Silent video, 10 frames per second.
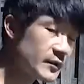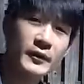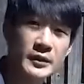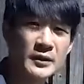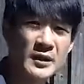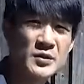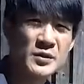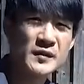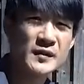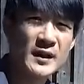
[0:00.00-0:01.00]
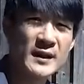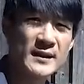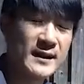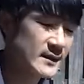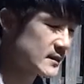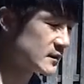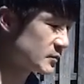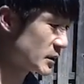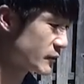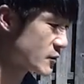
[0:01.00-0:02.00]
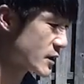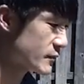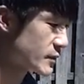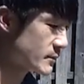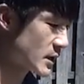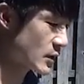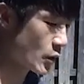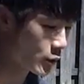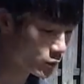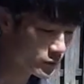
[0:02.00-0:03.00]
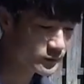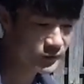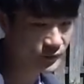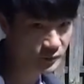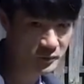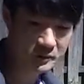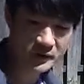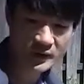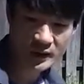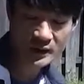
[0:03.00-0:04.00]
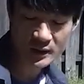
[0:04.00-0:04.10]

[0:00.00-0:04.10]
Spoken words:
very dangerous, and I can speak for that from my own stupid mistake.